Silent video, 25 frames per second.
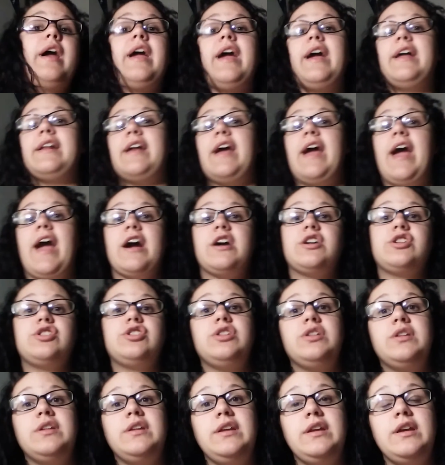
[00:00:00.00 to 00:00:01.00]
It
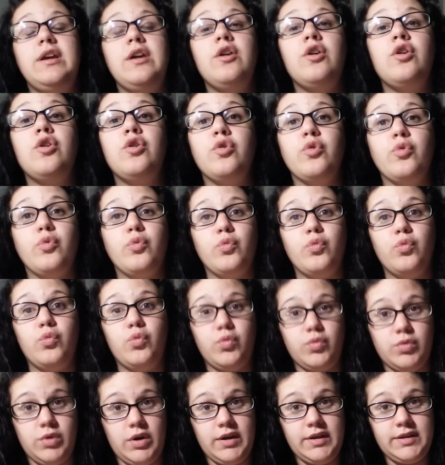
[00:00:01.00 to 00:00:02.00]
actually
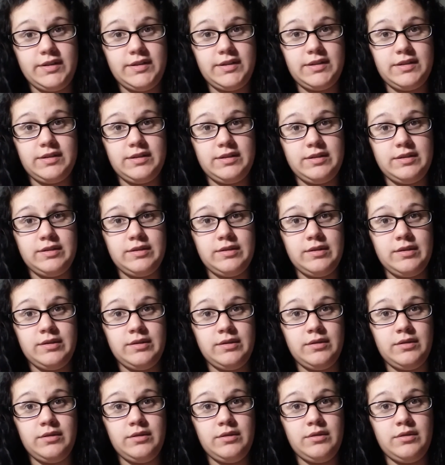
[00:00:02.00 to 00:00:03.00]
rusts.
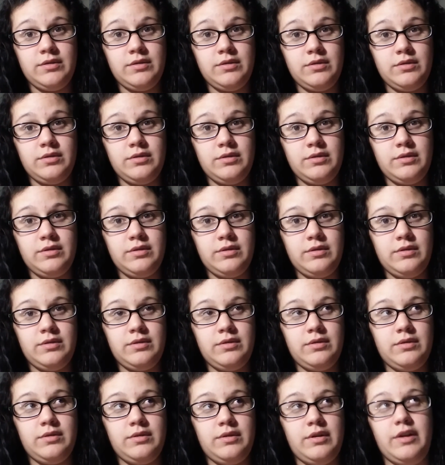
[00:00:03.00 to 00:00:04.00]

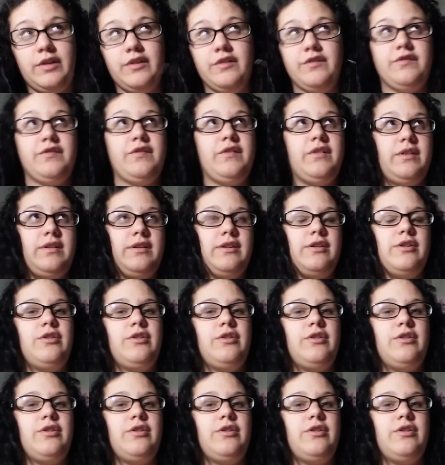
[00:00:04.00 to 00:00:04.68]
If you